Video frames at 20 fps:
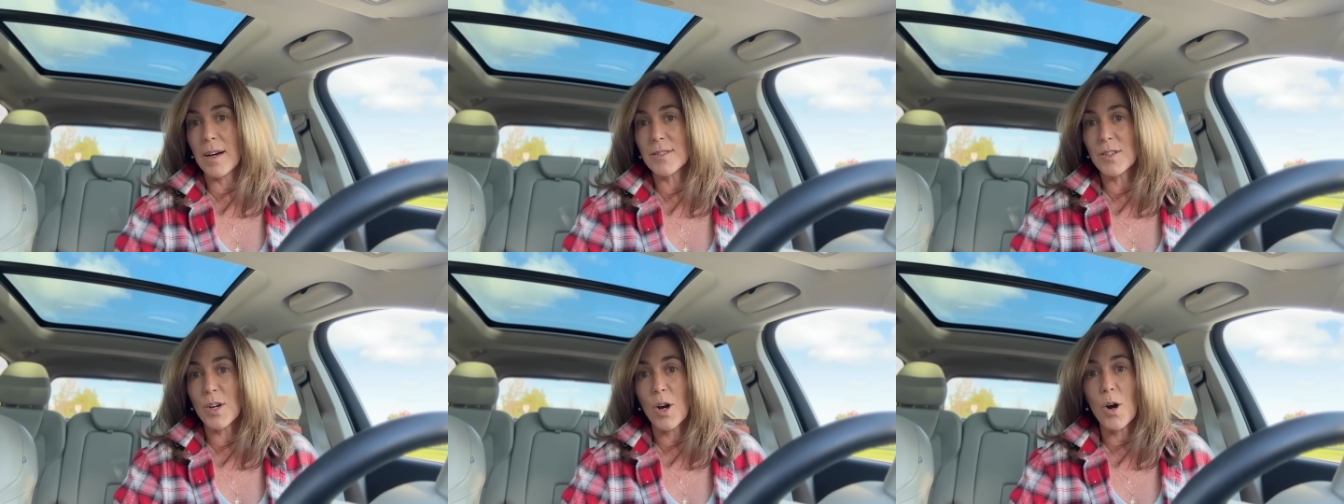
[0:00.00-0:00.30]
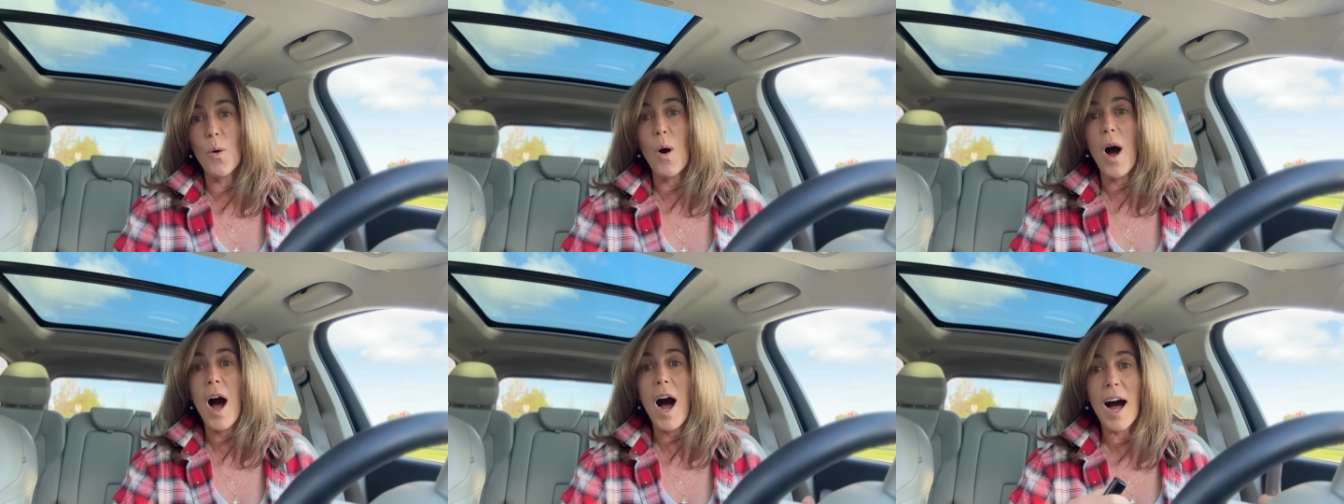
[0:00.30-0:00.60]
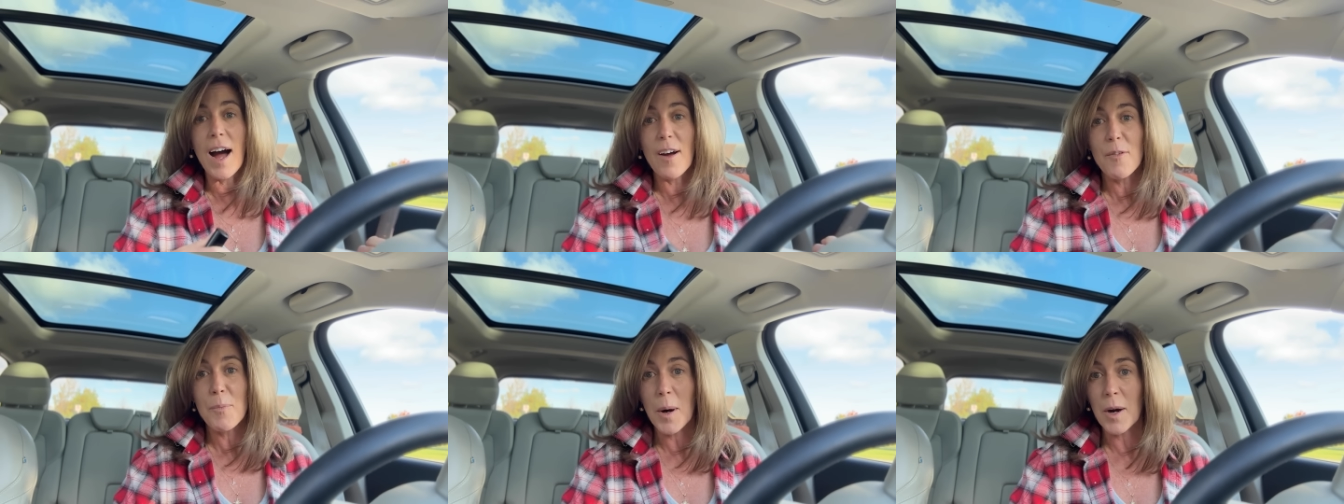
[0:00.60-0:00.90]
So
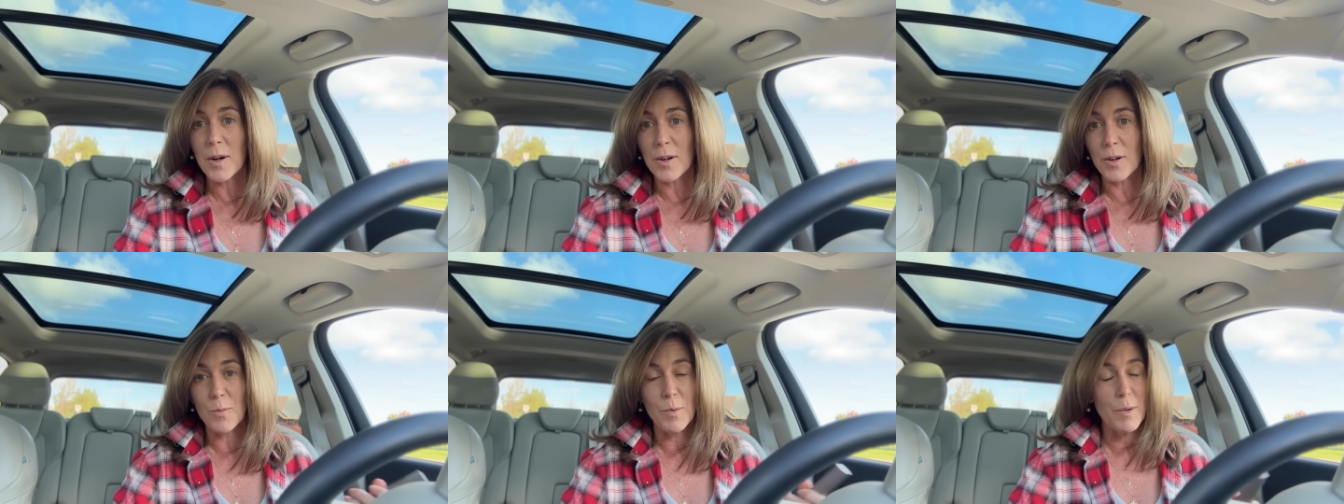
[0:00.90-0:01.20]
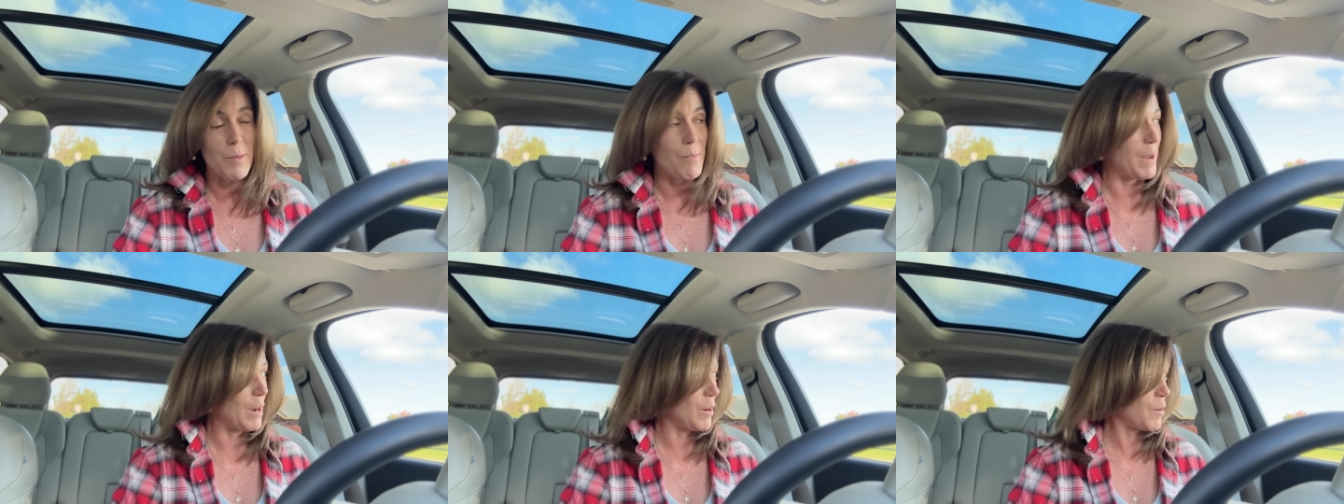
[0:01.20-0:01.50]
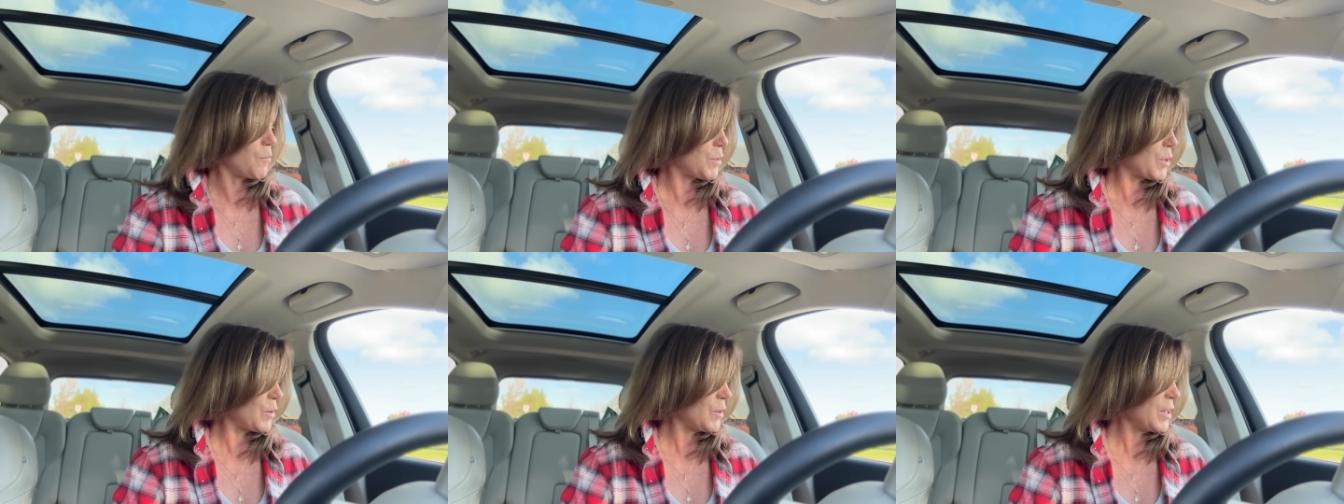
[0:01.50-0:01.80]
I've partnered with
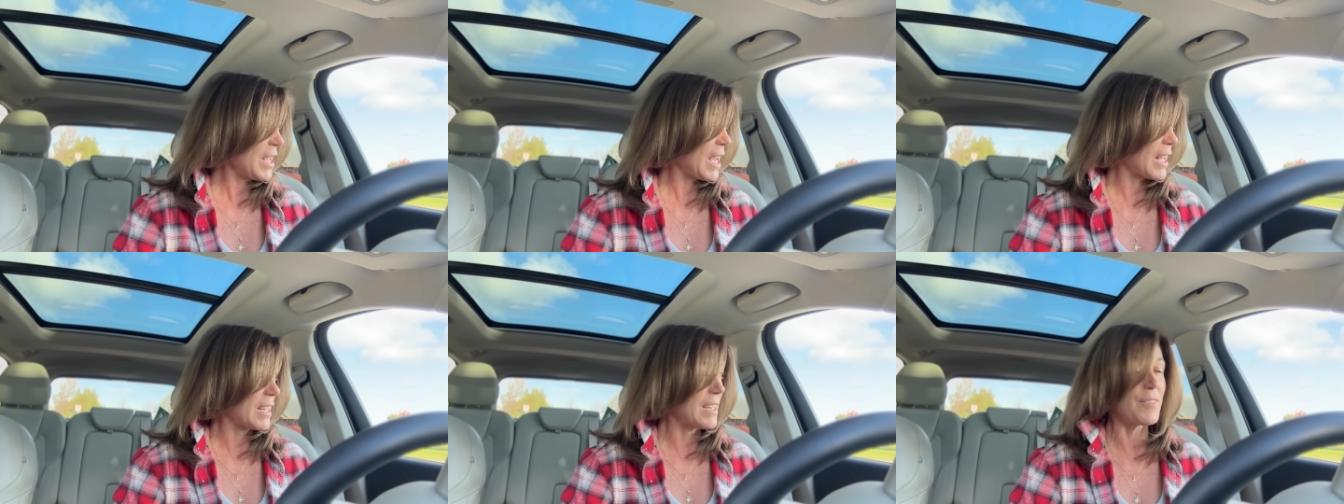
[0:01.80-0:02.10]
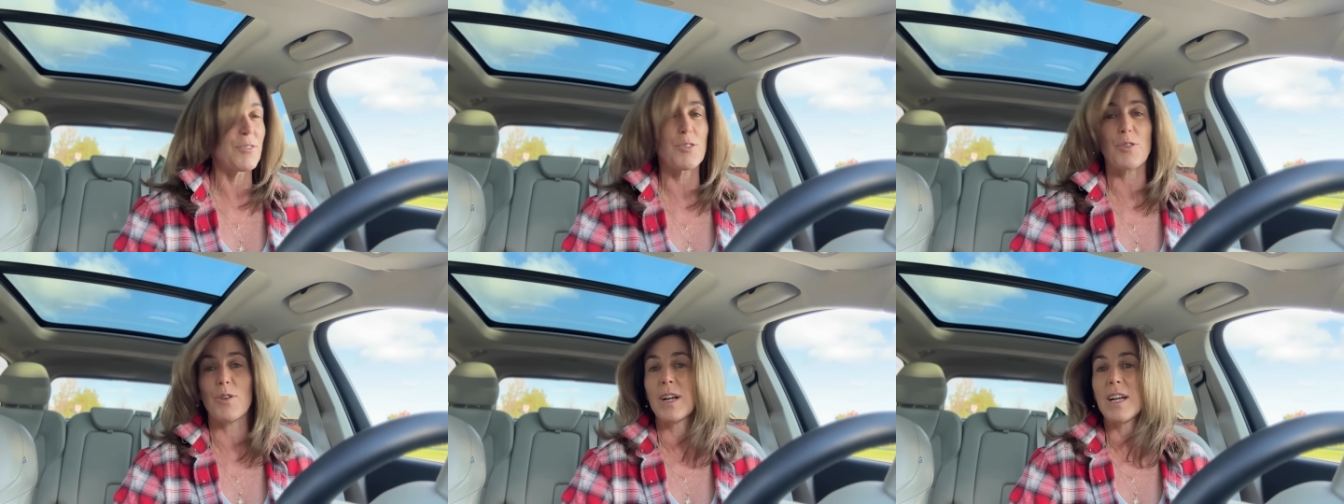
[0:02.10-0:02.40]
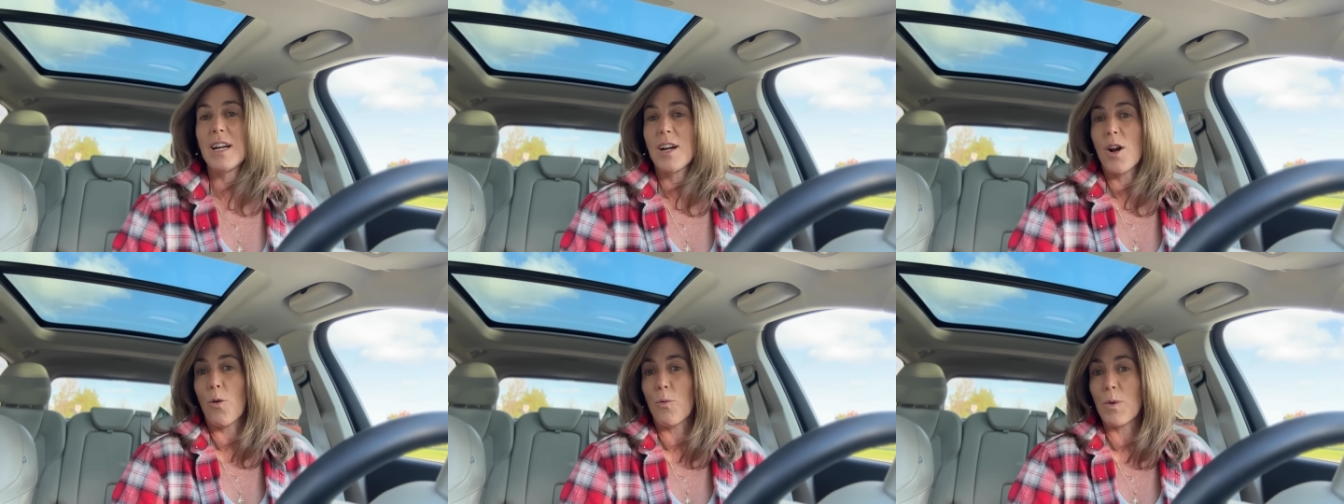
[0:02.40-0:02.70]
Merit Beauty and I've
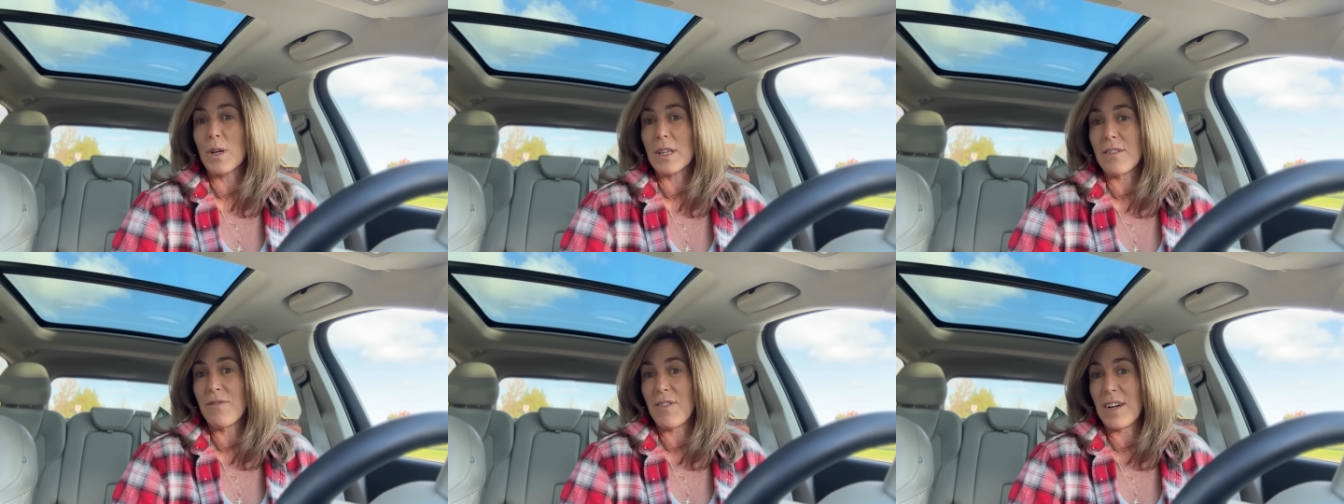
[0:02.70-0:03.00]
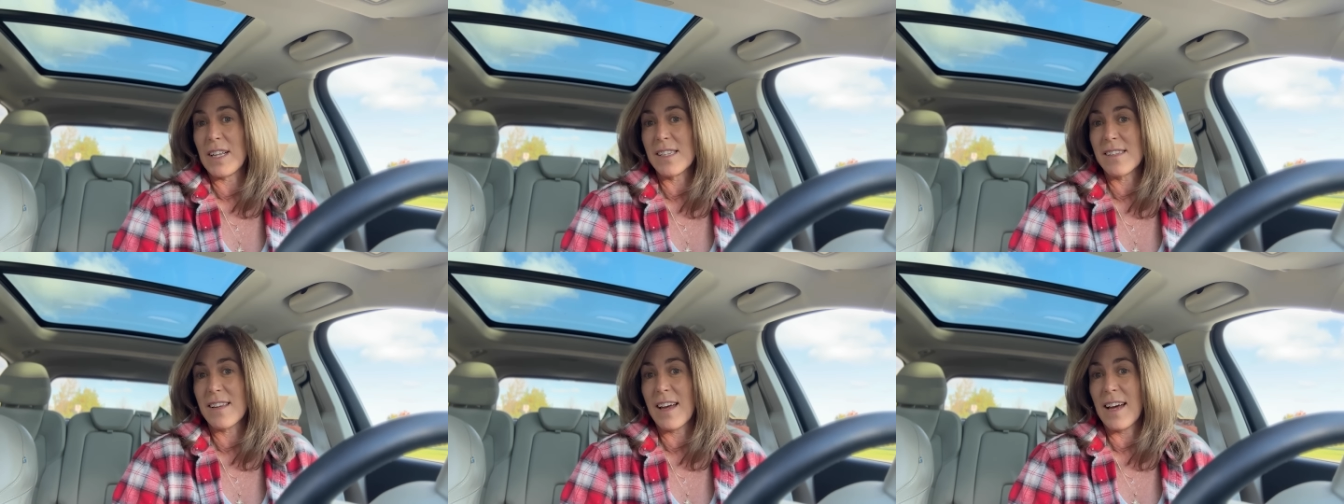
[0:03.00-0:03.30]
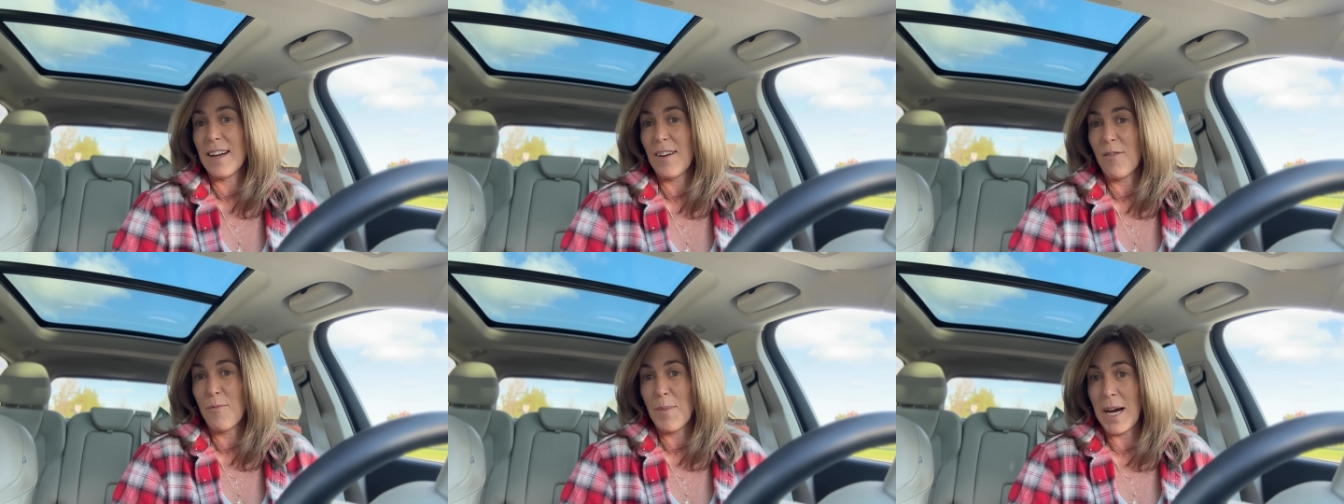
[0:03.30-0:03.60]
created a really fun
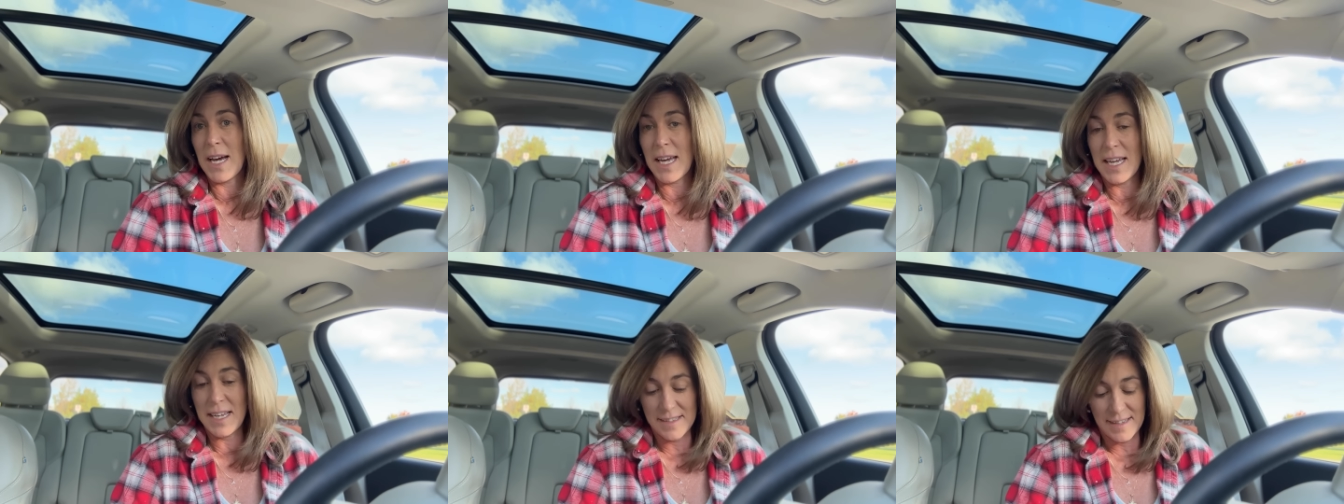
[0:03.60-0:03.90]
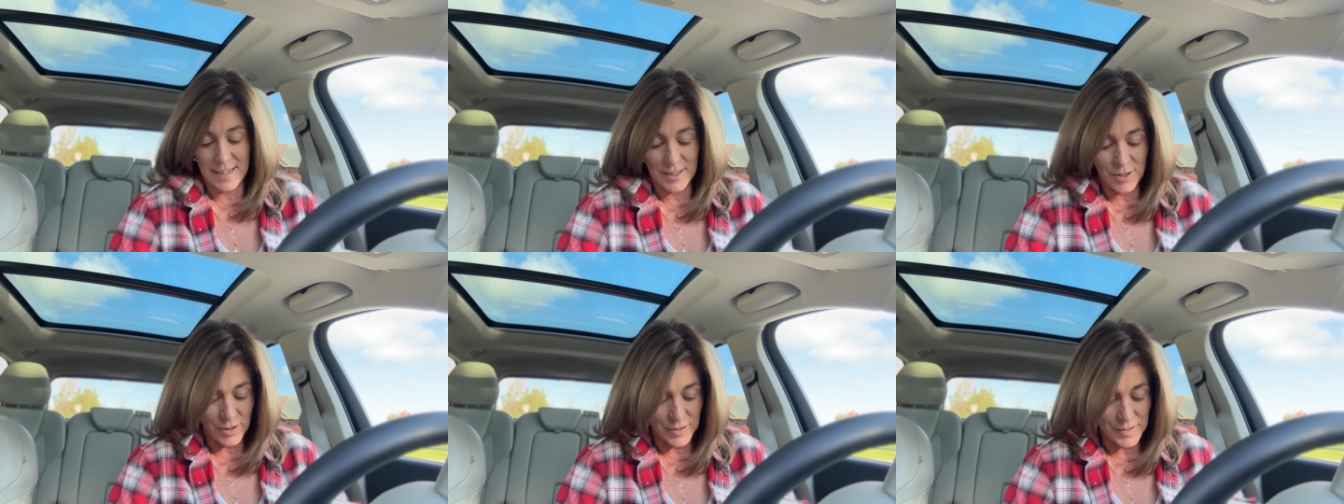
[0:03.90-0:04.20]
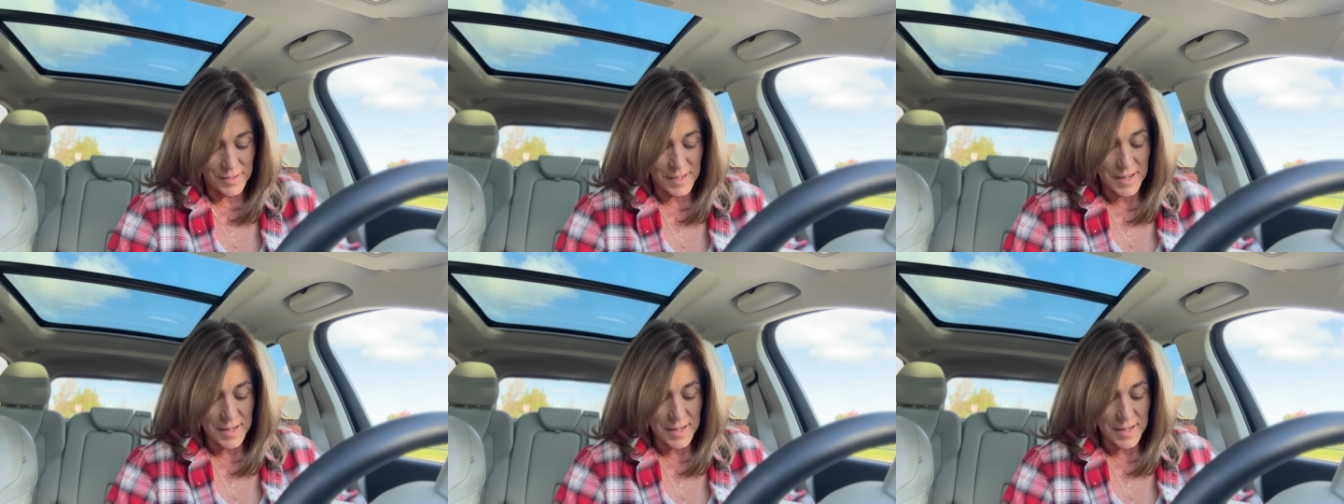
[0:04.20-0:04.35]
set of my essentials,